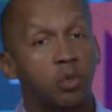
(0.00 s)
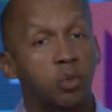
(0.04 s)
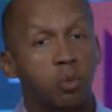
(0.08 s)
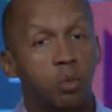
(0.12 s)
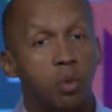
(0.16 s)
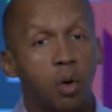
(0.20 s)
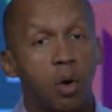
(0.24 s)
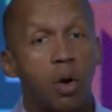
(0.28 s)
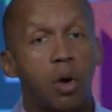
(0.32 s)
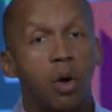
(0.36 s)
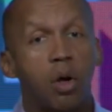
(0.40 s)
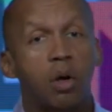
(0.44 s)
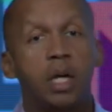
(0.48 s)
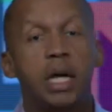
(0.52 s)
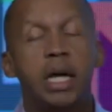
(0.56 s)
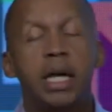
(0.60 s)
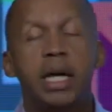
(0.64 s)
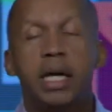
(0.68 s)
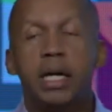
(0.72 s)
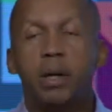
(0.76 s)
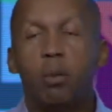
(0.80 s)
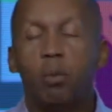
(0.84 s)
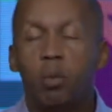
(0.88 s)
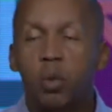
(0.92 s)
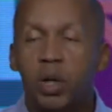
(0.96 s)
wrong.
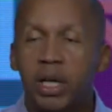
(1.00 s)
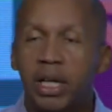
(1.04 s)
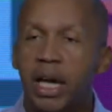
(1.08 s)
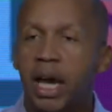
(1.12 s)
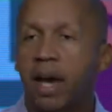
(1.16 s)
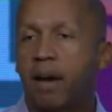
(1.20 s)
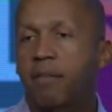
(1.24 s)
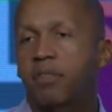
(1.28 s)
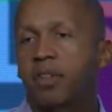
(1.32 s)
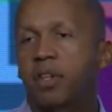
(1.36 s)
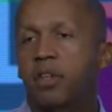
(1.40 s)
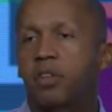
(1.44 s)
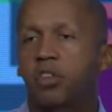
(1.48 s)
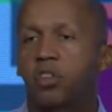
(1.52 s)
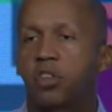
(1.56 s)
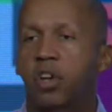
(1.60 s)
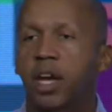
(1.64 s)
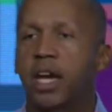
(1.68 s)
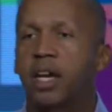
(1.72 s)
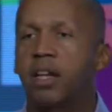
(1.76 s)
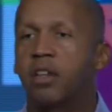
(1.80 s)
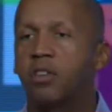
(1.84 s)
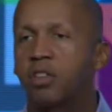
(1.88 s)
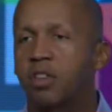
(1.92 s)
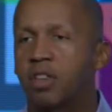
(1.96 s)
We have to
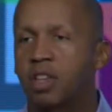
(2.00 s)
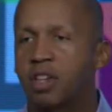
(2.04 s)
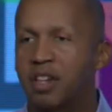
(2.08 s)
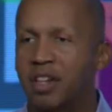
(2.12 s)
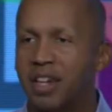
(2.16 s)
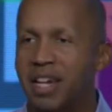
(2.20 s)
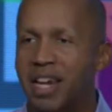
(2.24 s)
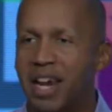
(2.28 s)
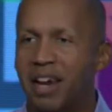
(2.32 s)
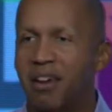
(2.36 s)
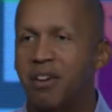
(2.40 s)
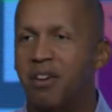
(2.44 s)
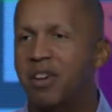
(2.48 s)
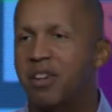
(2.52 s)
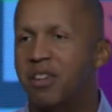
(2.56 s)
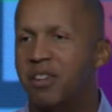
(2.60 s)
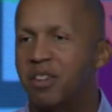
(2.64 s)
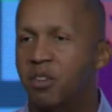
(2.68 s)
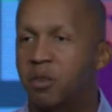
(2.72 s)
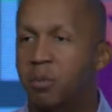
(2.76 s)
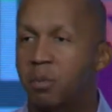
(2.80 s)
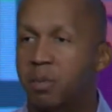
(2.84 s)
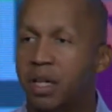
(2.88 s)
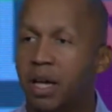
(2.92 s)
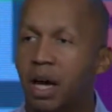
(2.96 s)
change the
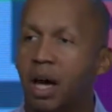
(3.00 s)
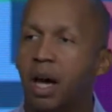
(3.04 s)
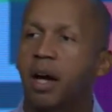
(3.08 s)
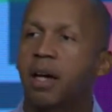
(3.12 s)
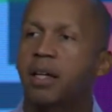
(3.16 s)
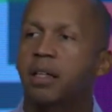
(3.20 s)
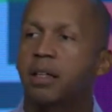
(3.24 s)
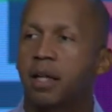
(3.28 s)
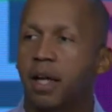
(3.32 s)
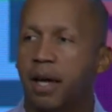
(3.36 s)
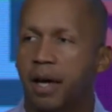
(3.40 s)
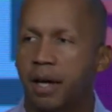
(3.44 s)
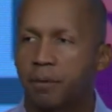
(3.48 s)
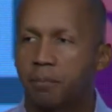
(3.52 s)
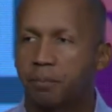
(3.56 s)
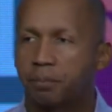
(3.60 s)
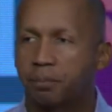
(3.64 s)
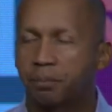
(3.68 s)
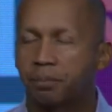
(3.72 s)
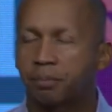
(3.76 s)
narrative behind that.